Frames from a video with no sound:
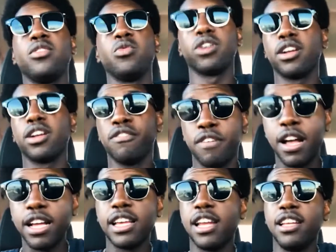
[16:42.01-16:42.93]
we're going to
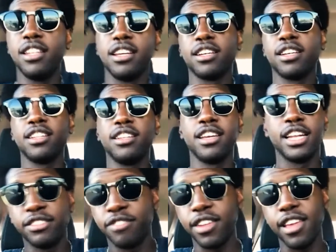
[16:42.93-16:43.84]
find Danny Duncan and
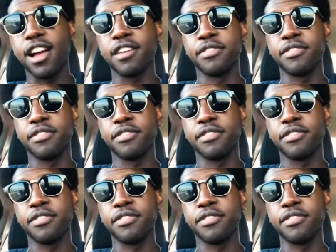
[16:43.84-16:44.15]
his videographer.